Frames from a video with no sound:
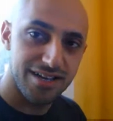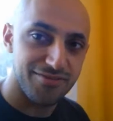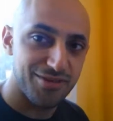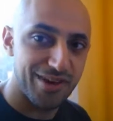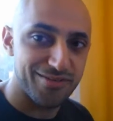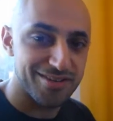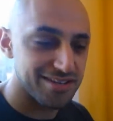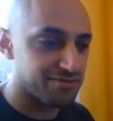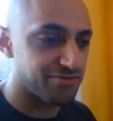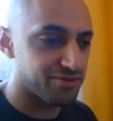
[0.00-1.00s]
if you haven't
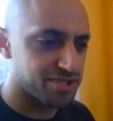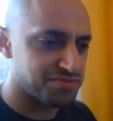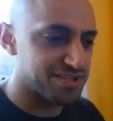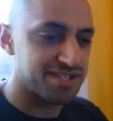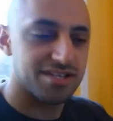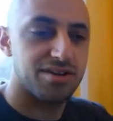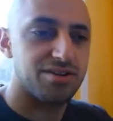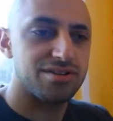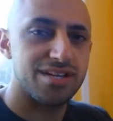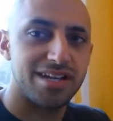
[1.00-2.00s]
done it before, especially
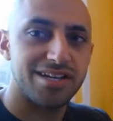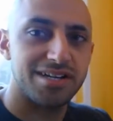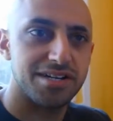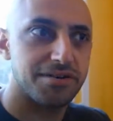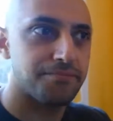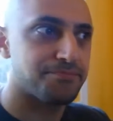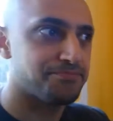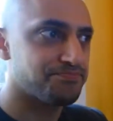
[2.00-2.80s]
on like a,